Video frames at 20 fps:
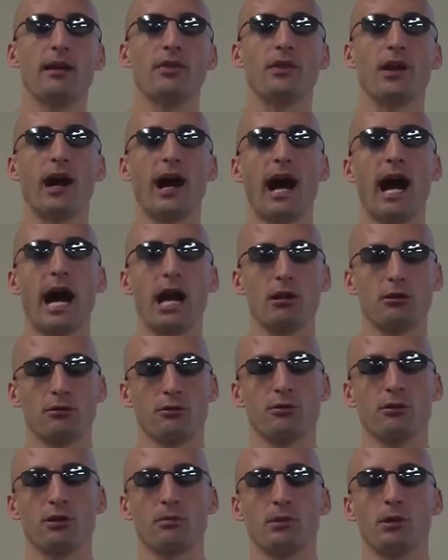the hotter
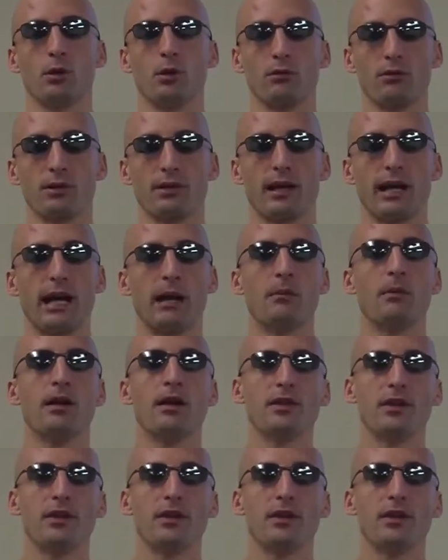you're going to be over time,